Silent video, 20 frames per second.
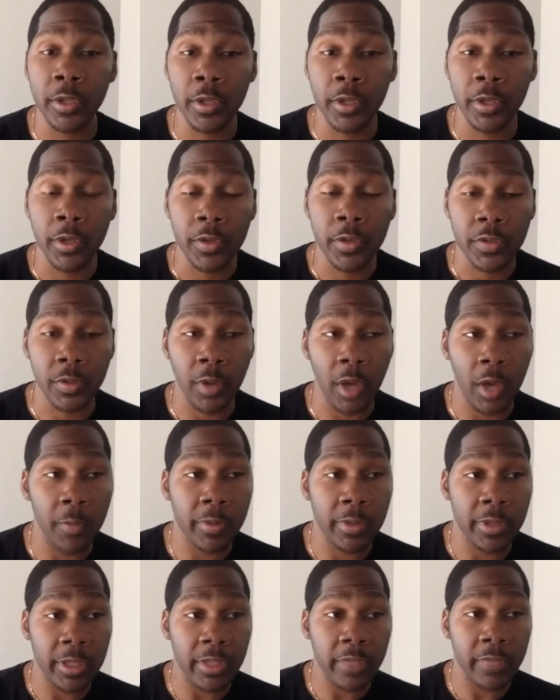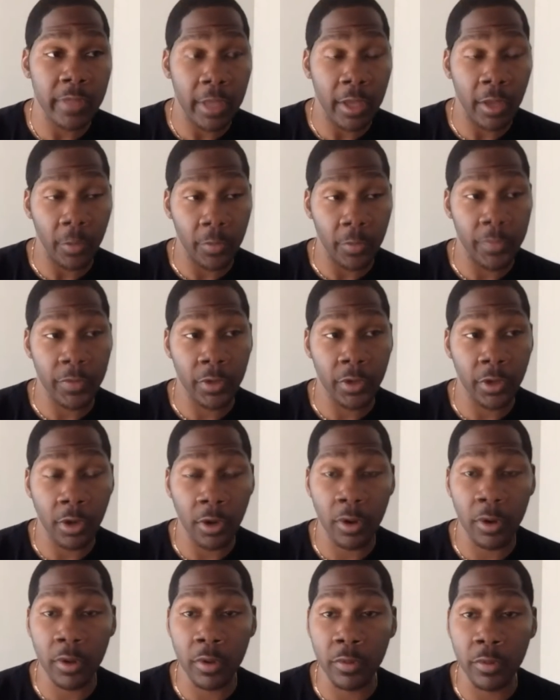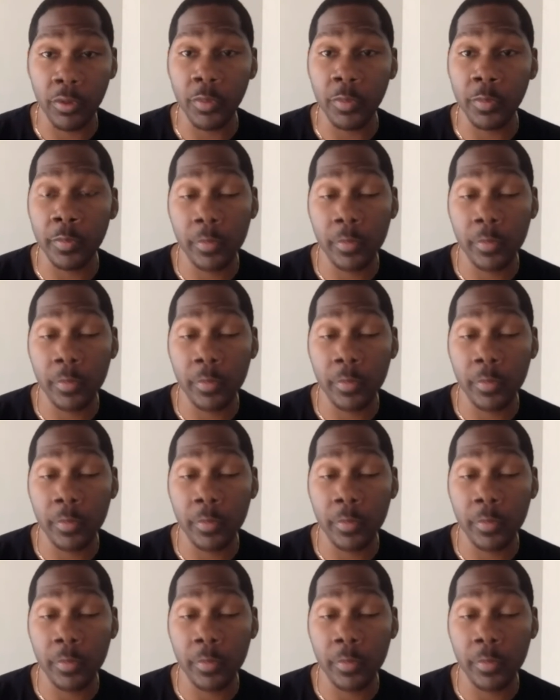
So I believe that with the current group,